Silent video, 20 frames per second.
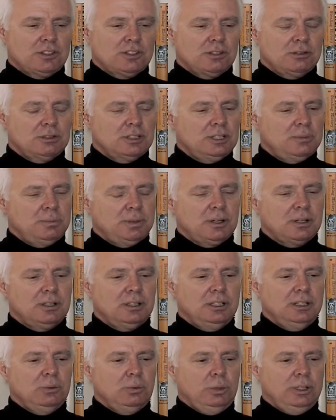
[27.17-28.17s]
So
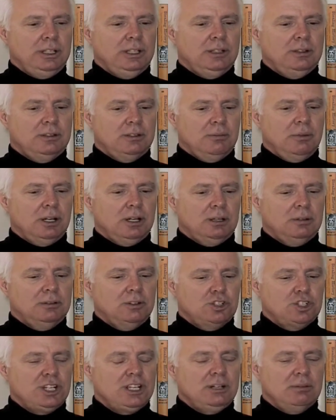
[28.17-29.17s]
typically we,
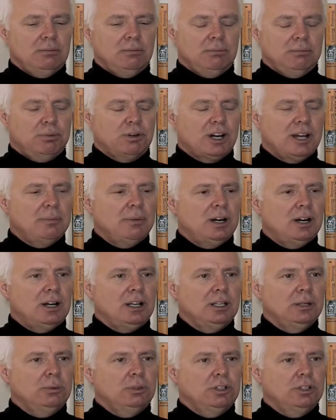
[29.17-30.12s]
Gene primarily,